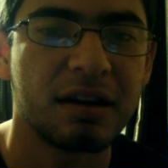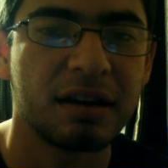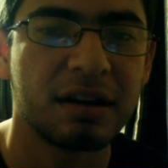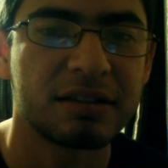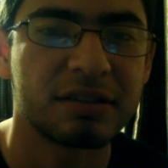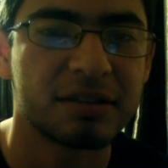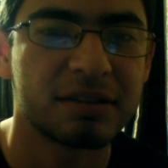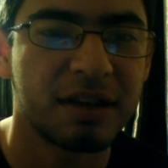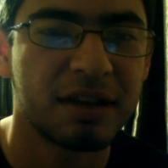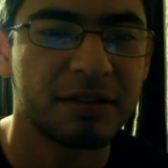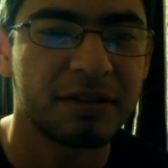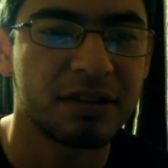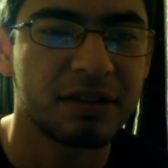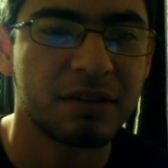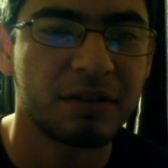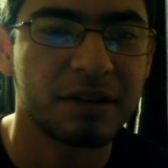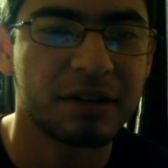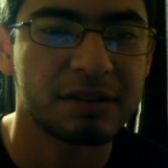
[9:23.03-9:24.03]
subscribe as
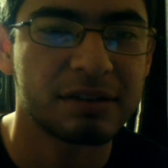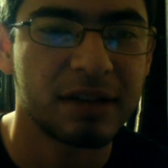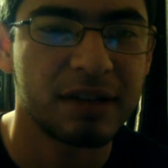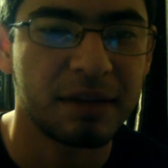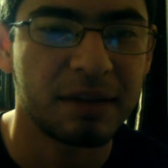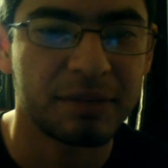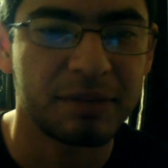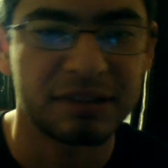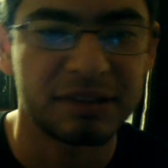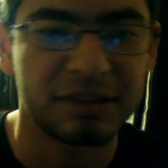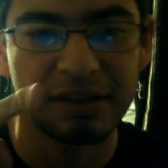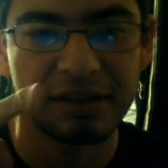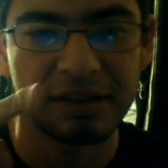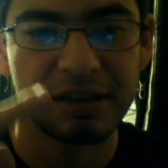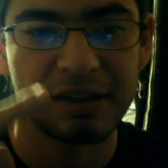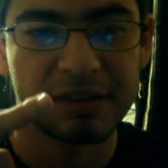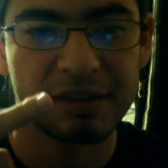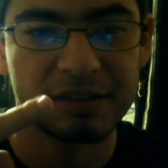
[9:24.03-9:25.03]
always. And peace out,
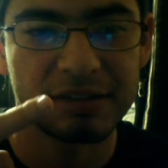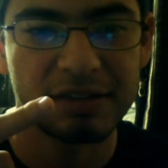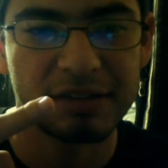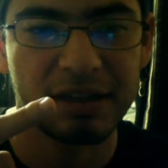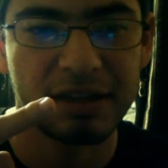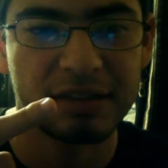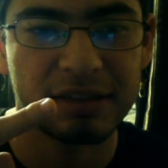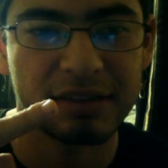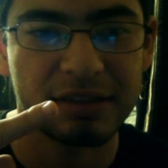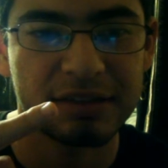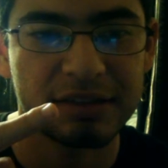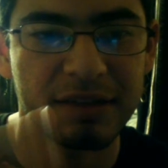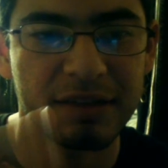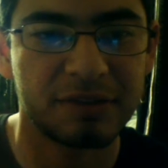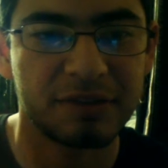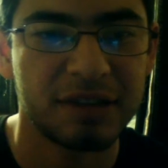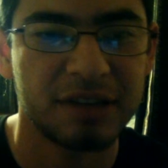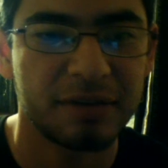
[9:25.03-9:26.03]
you guys. See you guys next
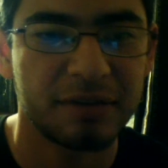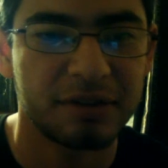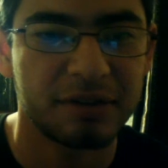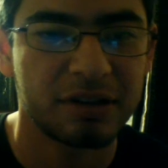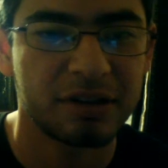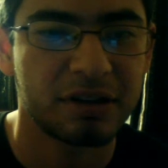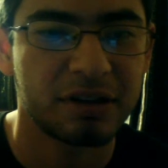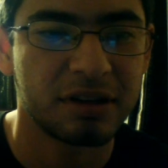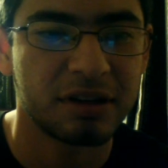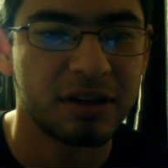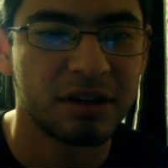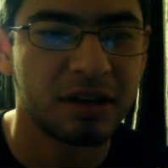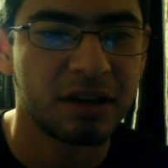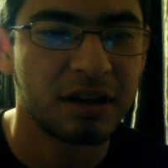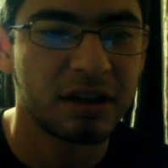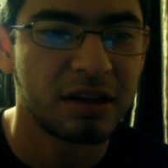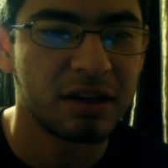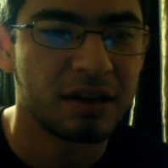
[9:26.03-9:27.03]
time with chapter
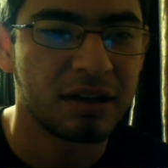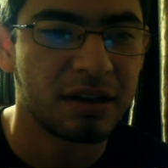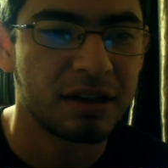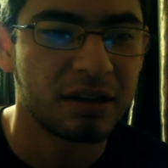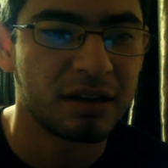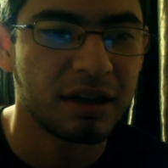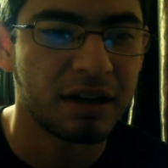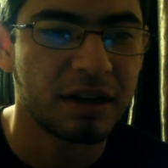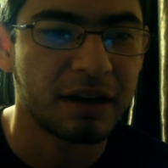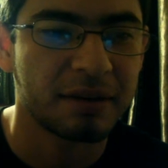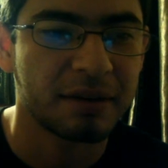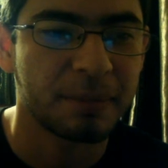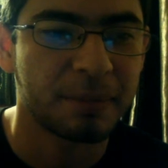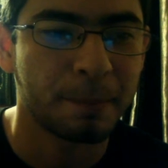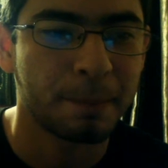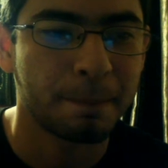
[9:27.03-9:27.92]
9.